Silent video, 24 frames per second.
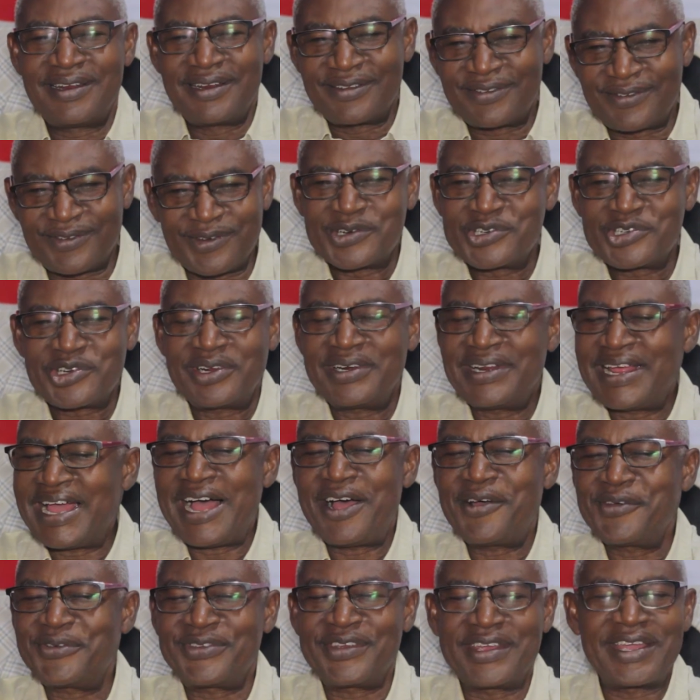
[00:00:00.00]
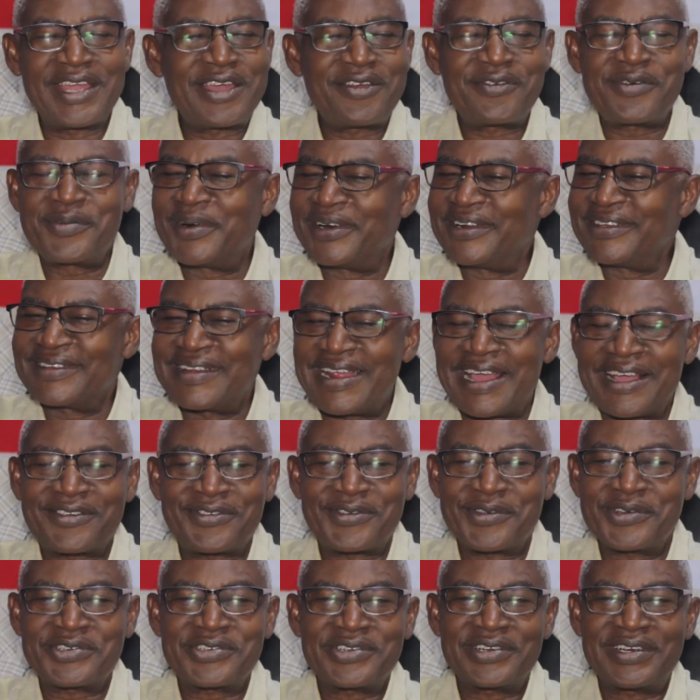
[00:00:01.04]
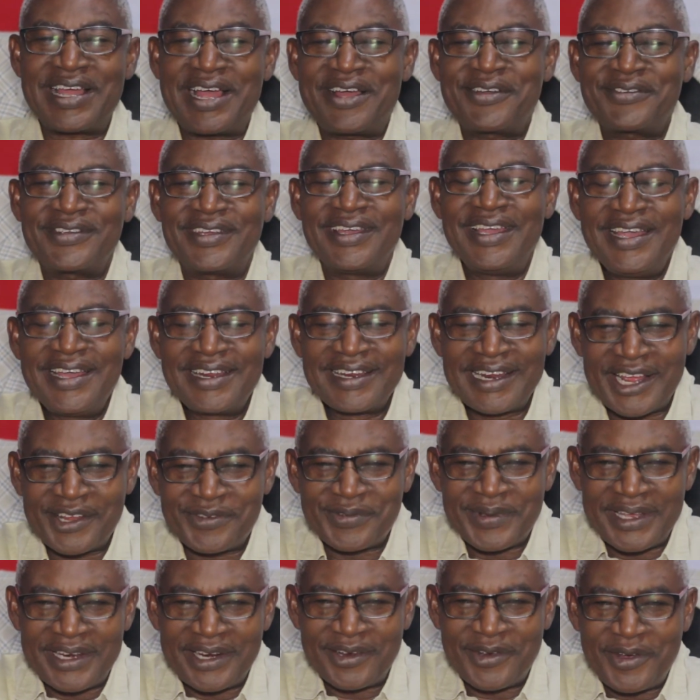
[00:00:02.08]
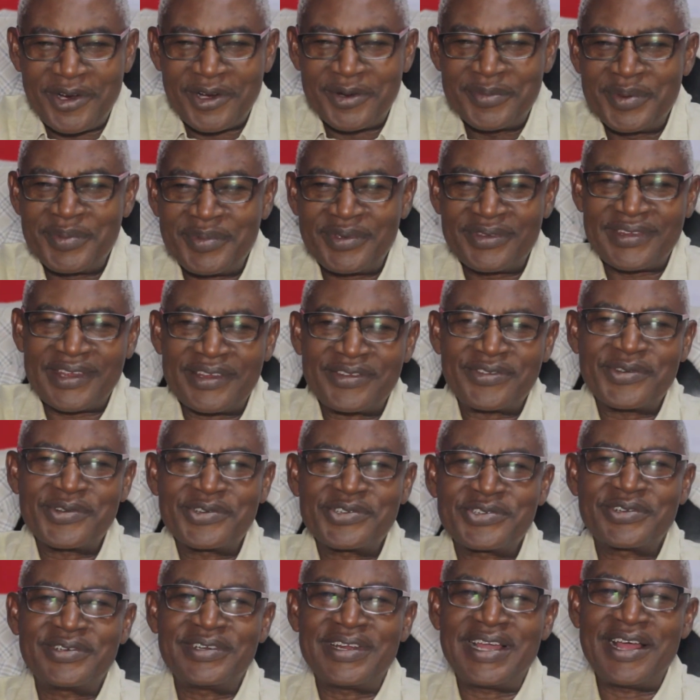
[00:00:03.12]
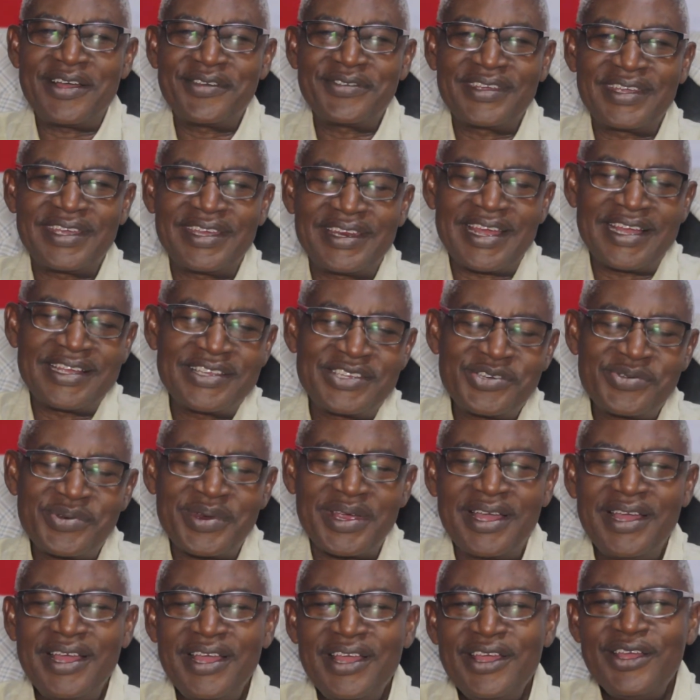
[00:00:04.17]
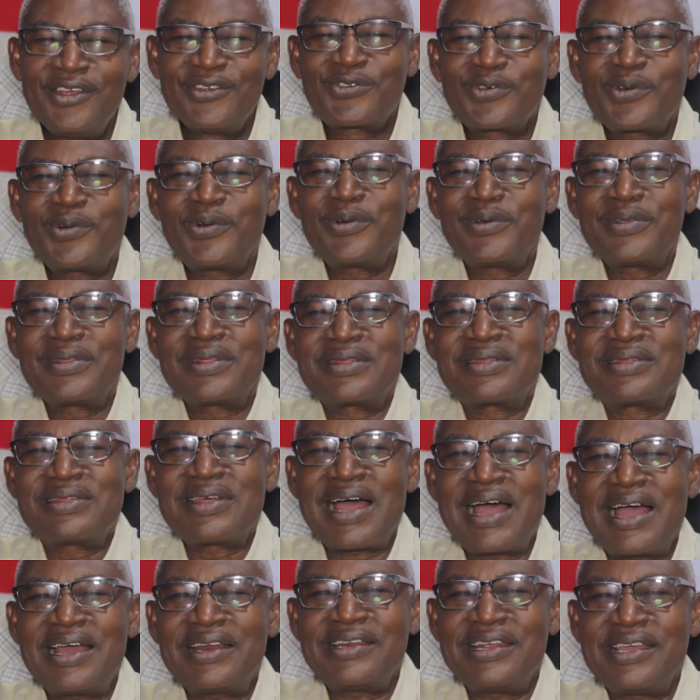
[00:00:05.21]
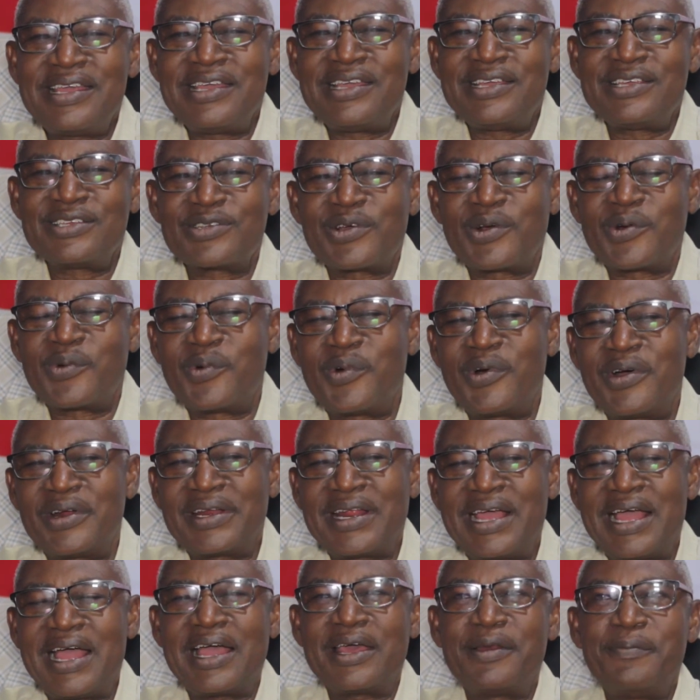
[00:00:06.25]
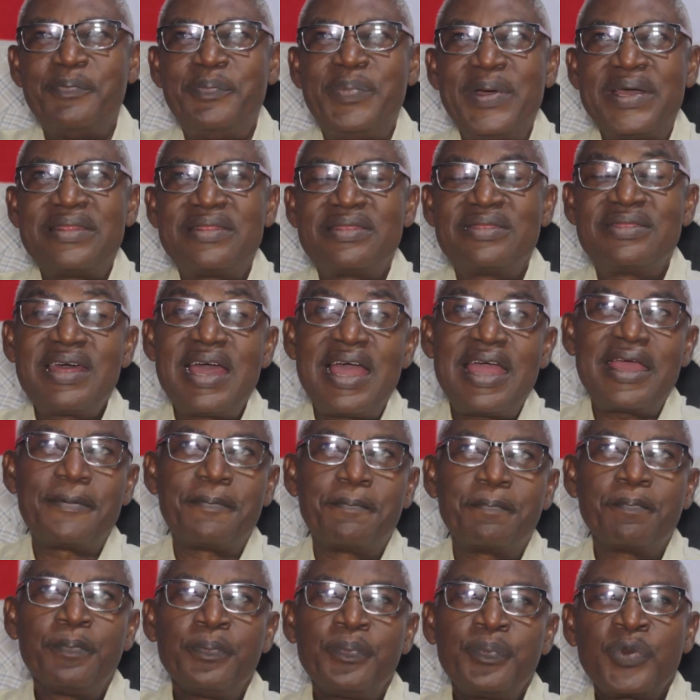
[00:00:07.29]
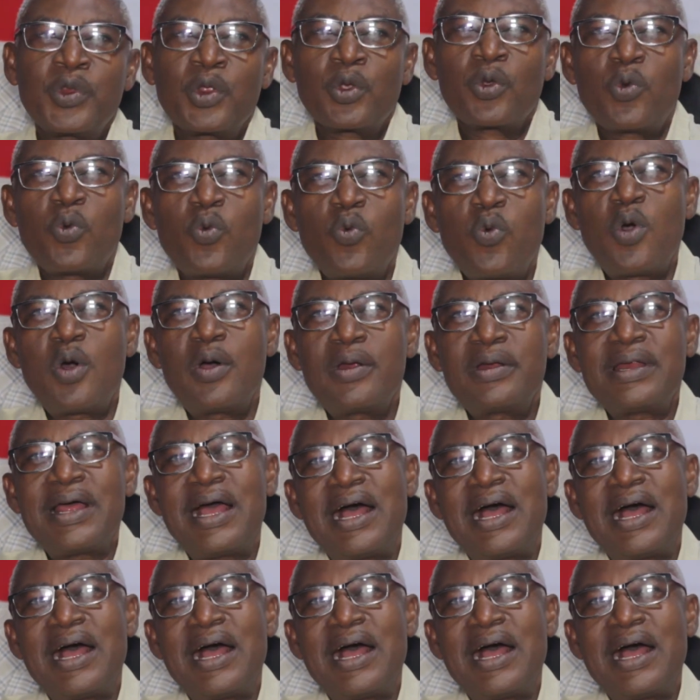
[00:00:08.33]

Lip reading: Social housing, everybody's like social housing. That's why they call me Mr. Social Housing in Nigeria. So that is on one hand. But then one